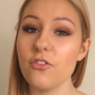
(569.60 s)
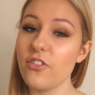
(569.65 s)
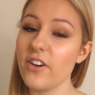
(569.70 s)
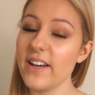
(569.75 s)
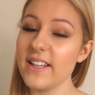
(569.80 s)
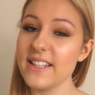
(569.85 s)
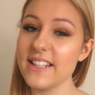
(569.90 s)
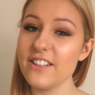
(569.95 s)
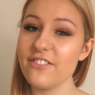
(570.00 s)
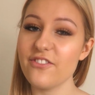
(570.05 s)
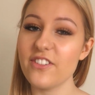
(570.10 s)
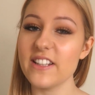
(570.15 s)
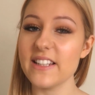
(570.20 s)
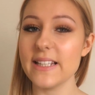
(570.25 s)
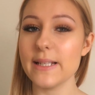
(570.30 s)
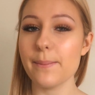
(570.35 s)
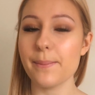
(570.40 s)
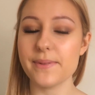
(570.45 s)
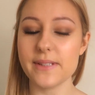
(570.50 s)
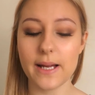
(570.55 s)
Finally, for
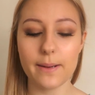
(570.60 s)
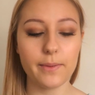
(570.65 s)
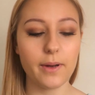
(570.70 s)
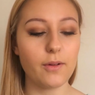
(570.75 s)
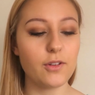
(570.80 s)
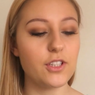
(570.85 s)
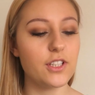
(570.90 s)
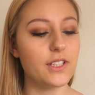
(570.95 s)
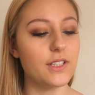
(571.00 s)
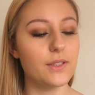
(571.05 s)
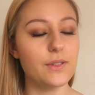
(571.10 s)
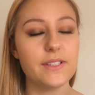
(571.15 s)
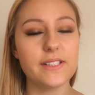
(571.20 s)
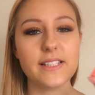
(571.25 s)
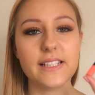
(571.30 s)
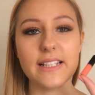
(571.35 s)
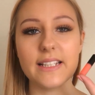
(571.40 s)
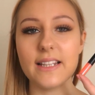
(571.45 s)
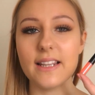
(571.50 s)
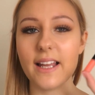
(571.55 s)
lips, I'm going to use
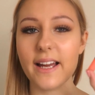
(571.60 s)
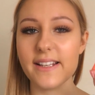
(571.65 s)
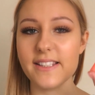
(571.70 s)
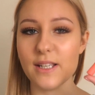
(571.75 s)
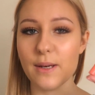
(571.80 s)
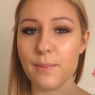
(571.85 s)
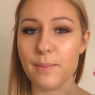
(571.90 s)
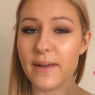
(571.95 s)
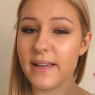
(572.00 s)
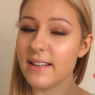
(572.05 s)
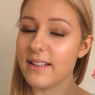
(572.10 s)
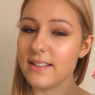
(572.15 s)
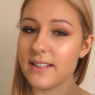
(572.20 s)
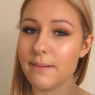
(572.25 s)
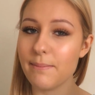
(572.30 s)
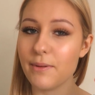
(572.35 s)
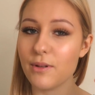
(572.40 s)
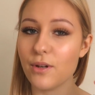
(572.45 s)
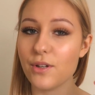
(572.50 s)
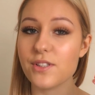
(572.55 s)
the lighter pink
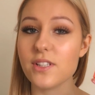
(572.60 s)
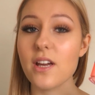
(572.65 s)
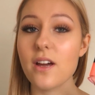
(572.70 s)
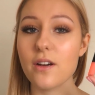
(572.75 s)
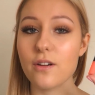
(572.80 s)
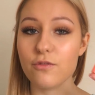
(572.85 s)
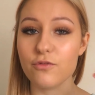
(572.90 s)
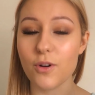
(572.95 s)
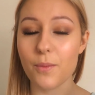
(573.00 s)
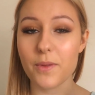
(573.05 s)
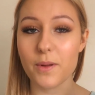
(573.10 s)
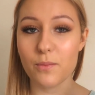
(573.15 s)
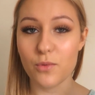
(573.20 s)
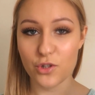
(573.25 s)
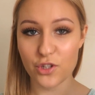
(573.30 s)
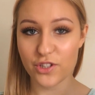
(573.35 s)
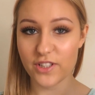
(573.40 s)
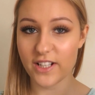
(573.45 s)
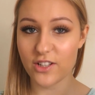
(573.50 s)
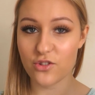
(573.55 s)
lip gloss from the
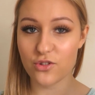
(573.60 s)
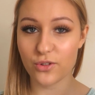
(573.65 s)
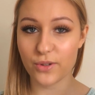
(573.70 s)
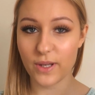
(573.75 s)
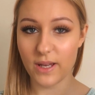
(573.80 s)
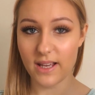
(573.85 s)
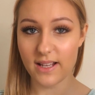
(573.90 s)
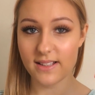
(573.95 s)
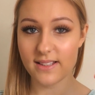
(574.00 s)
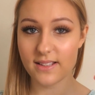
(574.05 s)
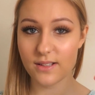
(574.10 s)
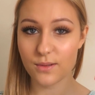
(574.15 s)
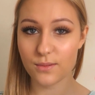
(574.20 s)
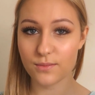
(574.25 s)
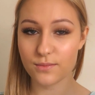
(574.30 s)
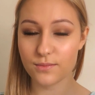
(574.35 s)
Modern Natural kit.